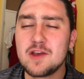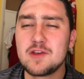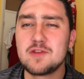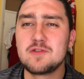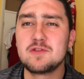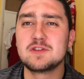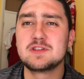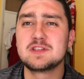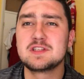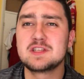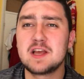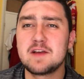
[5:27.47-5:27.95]

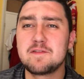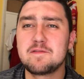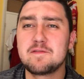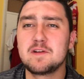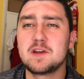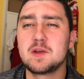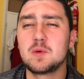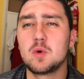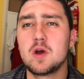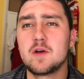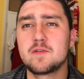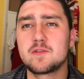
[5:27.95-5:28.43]
it's
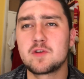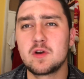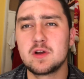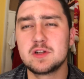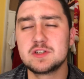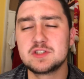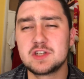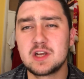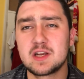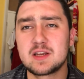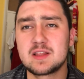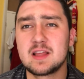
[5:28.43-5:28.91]
definitely worth going
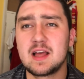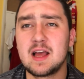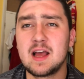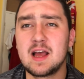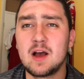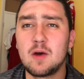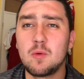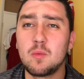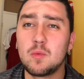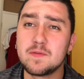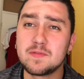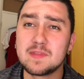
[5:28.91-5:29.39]
and check that
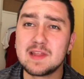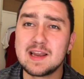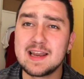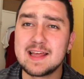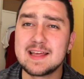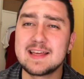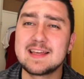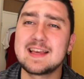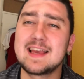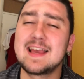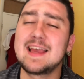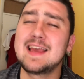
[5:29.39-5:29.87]
out with the
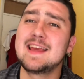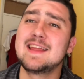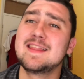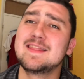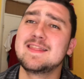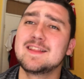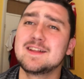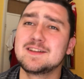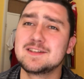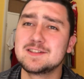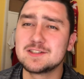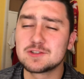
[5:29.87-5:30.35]
link
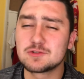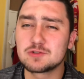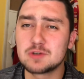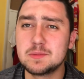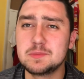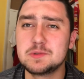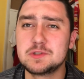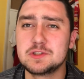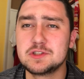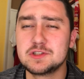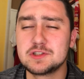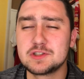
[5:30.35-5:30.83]
in the
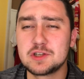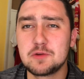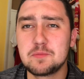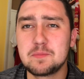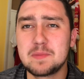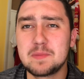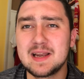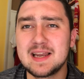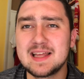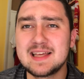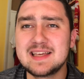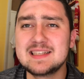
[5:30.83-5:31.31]
description. So
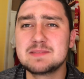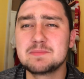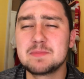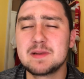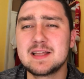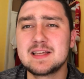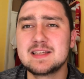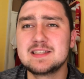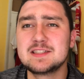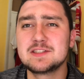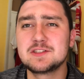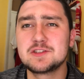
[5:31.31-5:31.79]
please,
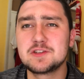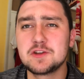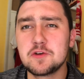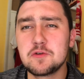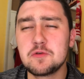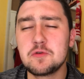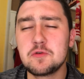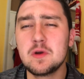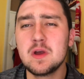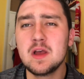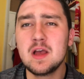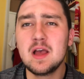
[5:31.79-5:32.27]
please
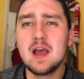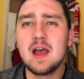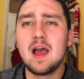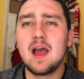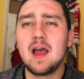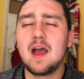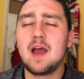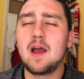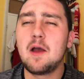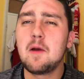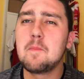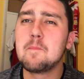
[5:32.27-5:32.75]
do.
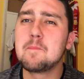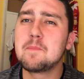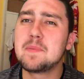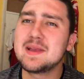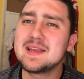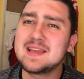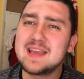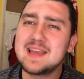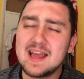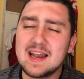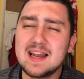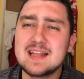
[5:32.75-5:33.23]
Um,
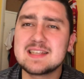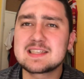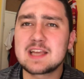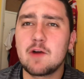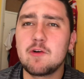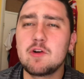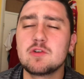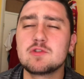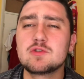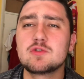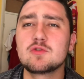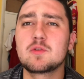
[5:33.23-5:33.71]
but yeah, let's
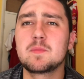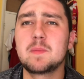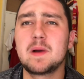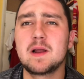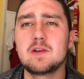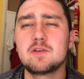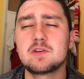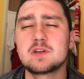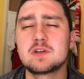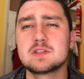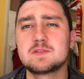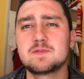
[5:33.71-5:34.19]
carry on talking
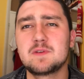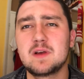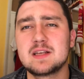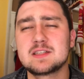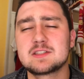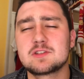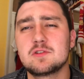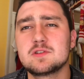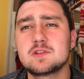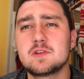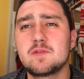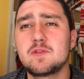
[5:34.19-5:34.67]
about Lucas
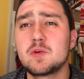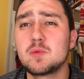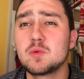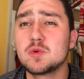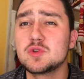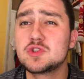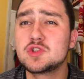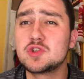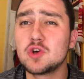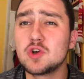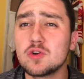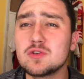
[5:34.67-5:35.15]
Vazquez. believe
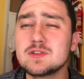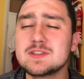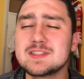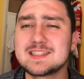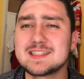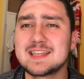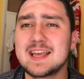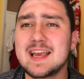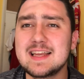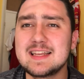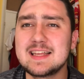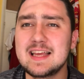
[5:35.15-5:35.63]
what Jon
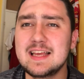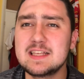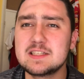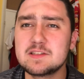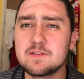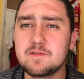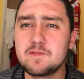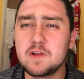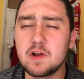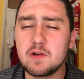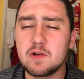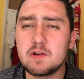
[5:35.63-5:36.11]
said. He's
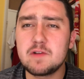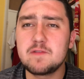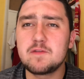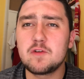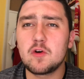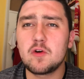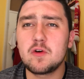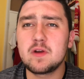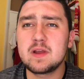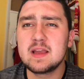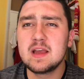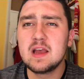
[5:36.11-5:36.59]
a very,
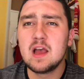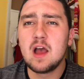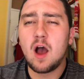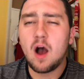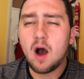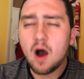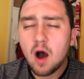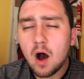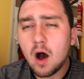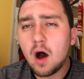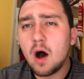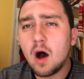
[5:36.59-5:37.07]
very
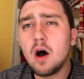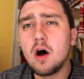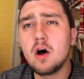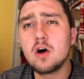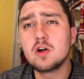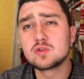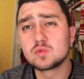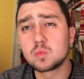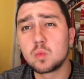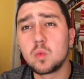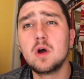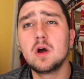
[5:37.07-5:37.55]

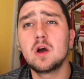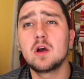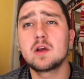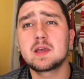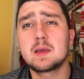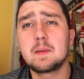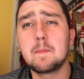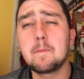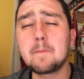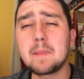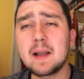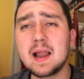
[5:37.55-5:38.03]

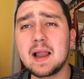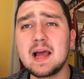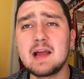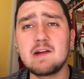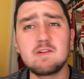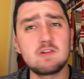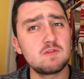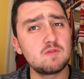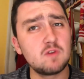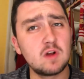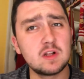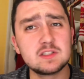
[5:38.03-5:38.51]
hard-working
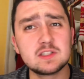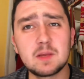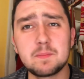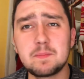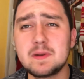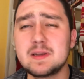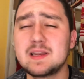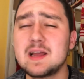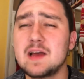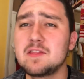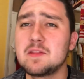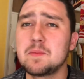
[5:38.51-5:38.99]
player. He runs
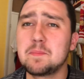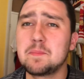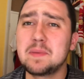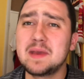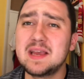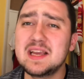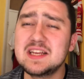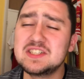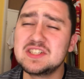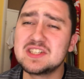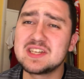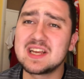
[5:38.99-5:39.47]
up and down the
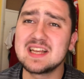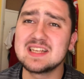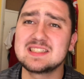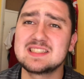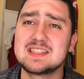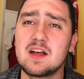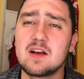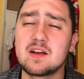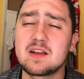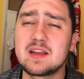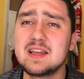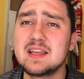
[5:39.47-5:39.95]
pitch. He gets
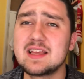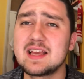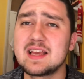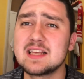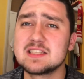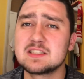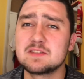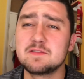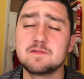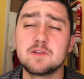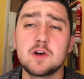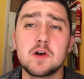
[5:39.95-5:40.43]
stuck and He
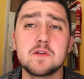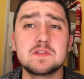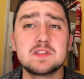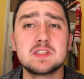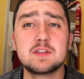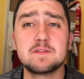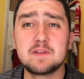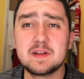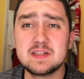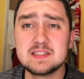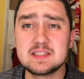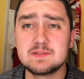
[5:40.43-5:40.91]
gets involved. His
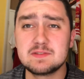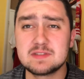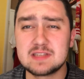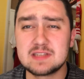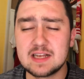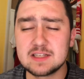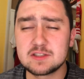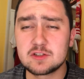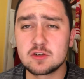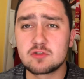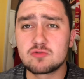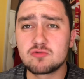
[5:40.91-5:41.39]
defensive
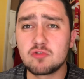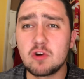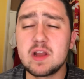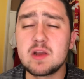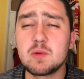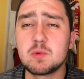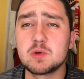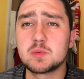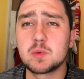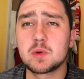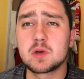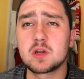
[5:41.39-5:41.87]
stats are
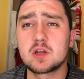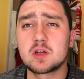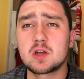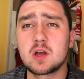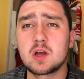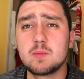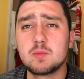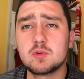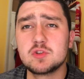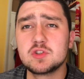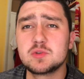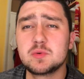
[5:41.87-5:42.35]
great, which we're going to
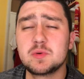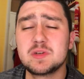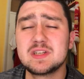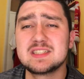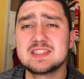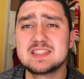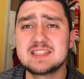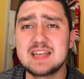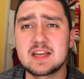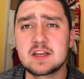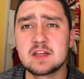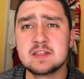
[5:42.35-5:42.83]
come on to in a
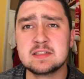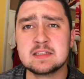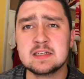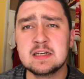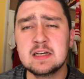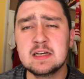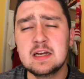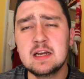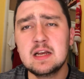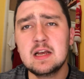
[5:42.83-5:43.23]
second.